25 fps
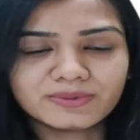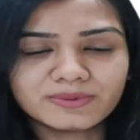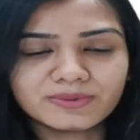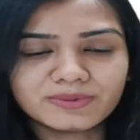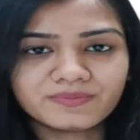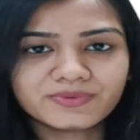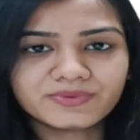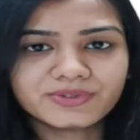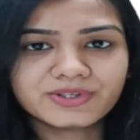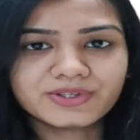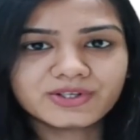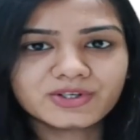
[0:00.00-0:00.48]

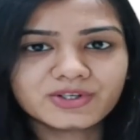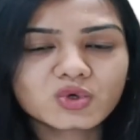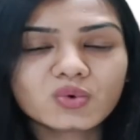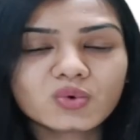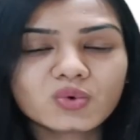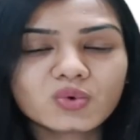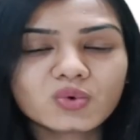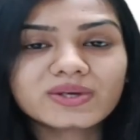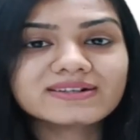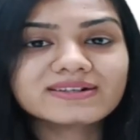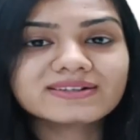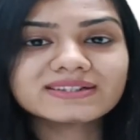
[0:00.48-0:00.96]
So over here,
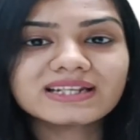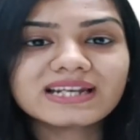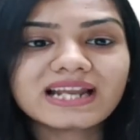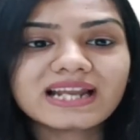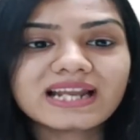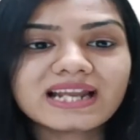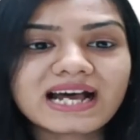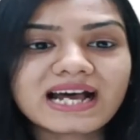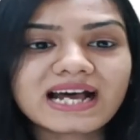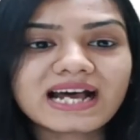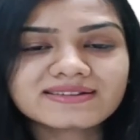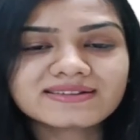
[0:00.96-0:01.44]
the last
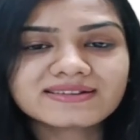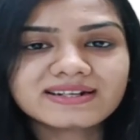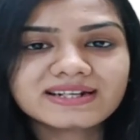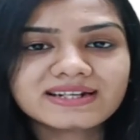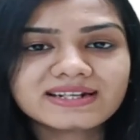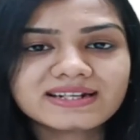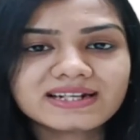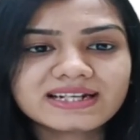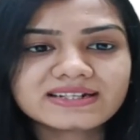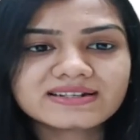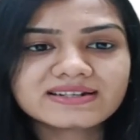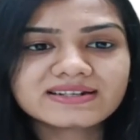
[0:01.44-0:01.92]
three
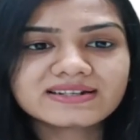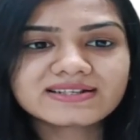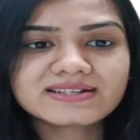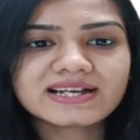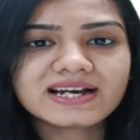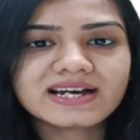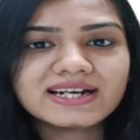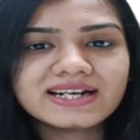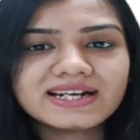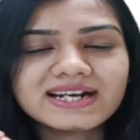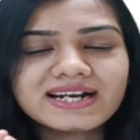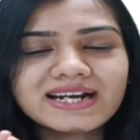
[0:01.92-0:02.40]
letters are
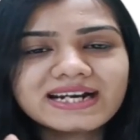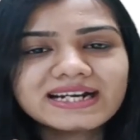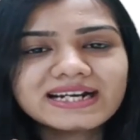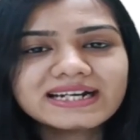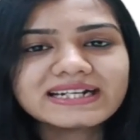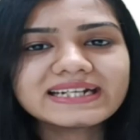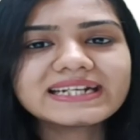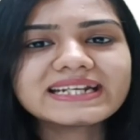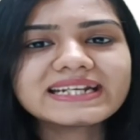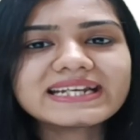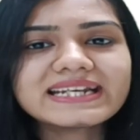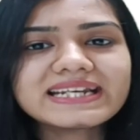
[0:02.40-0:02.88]

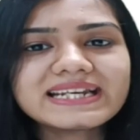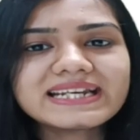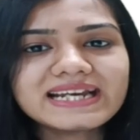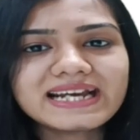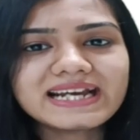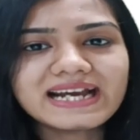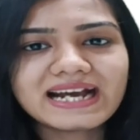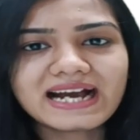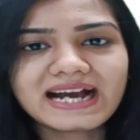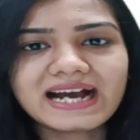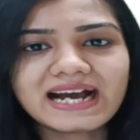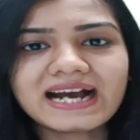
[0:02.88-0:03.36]
T,
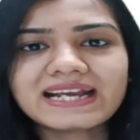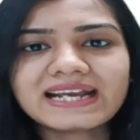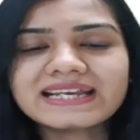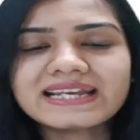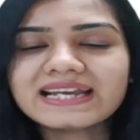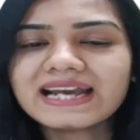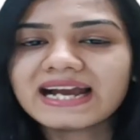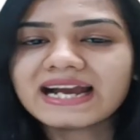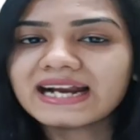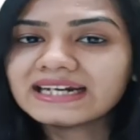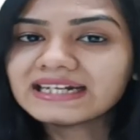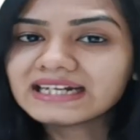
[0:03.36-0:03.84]
I
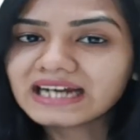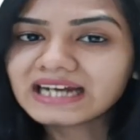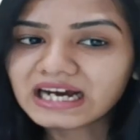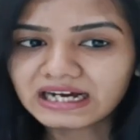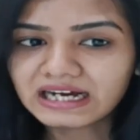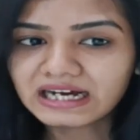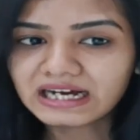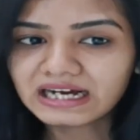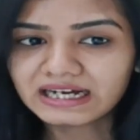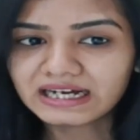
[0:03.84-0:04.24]
and R.